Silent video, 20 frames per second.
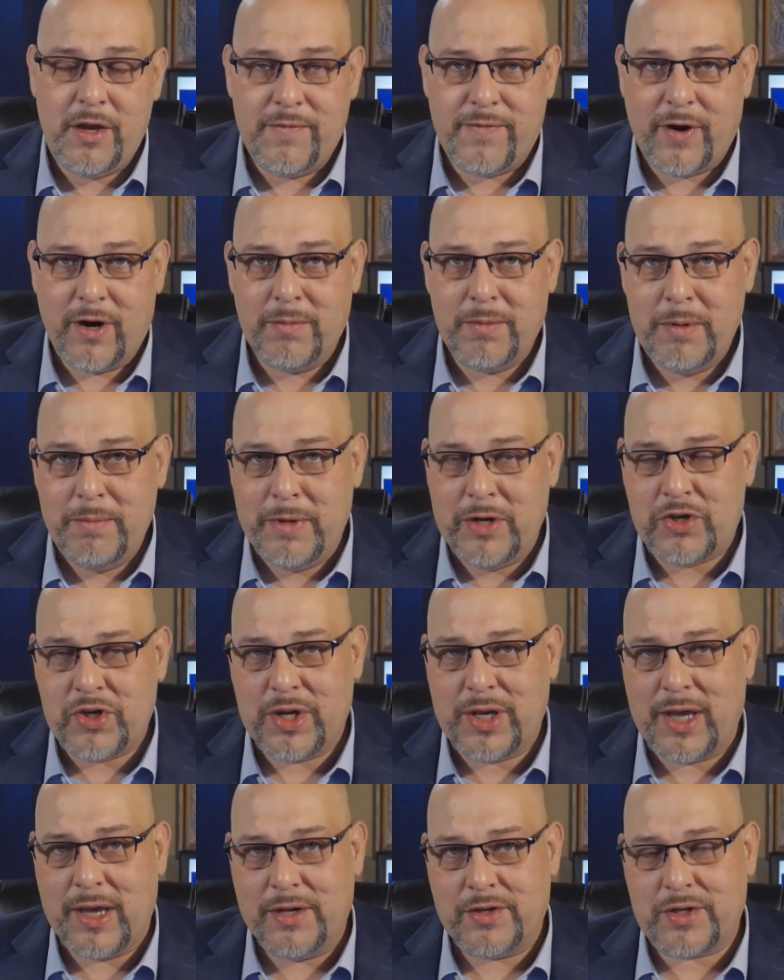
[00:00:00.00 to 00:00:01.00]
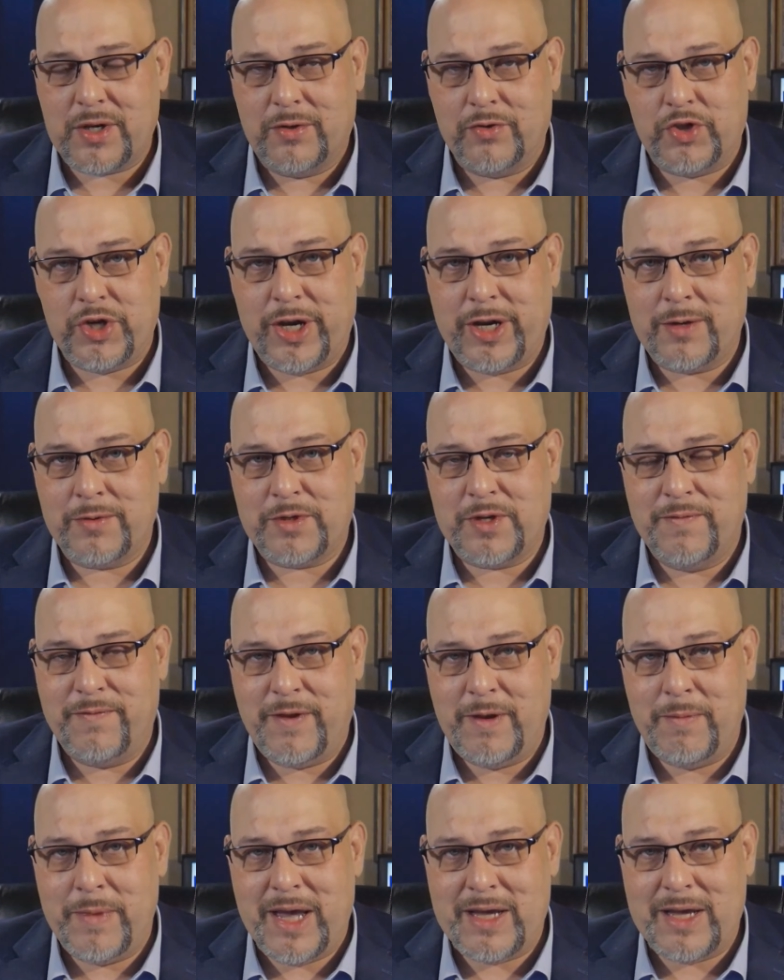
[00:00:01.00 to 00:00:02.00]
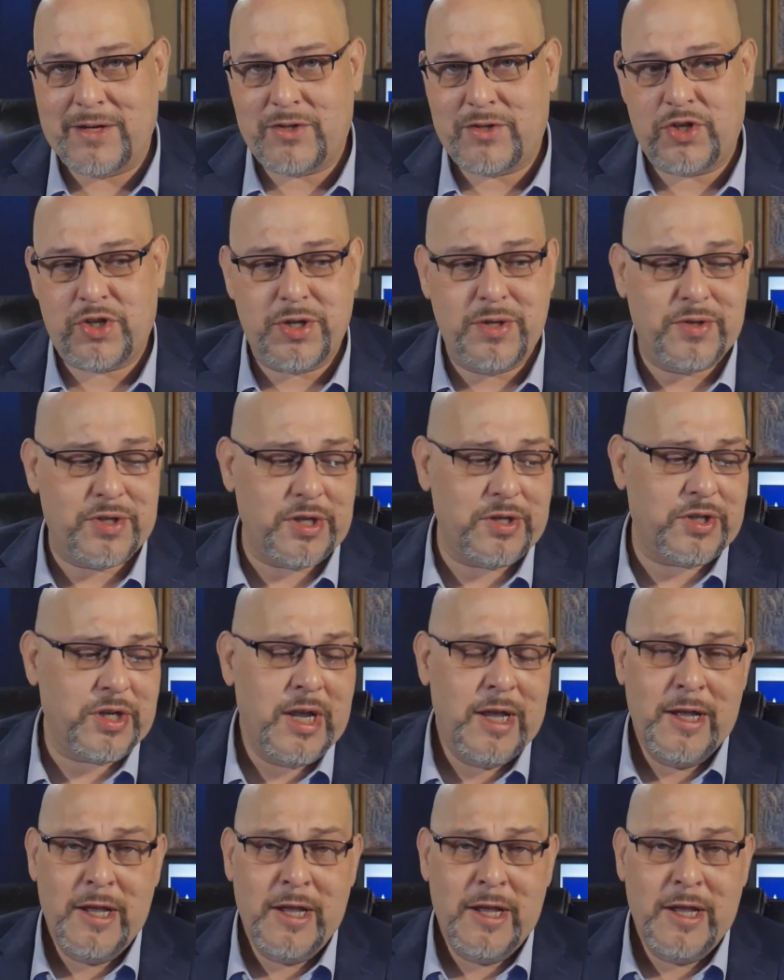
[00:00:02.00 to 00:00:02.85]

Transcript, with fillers: you've heard me mention a case called Jacobson v. Massachusetts.